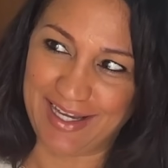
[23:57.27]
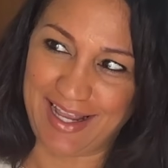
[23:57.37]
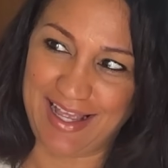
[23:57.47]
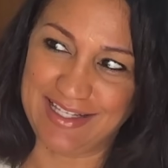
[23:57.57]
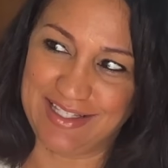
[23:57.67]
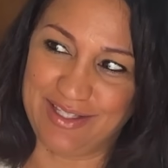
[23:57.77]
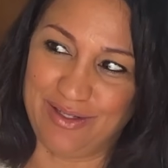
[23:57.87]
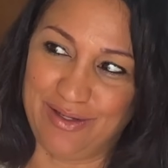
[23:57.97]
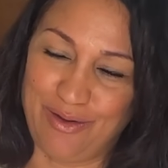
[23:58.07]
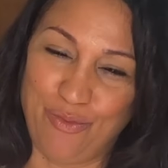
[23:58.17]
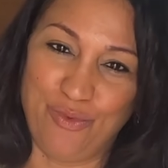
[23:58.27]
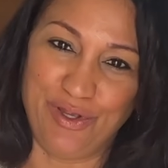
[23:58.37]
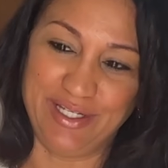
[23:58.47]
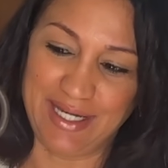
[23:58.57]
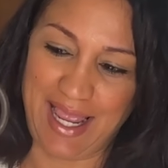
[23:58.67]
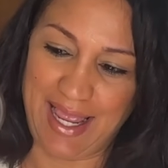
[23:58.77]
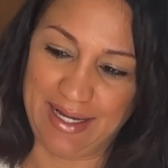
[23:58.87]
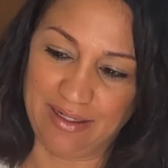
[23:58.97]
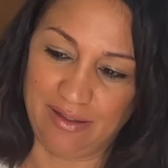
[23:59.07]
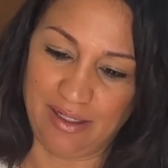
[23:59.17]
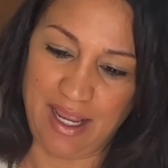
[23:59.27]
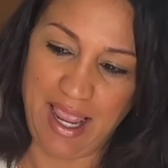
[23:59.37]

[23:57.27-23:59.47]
has the wooden handle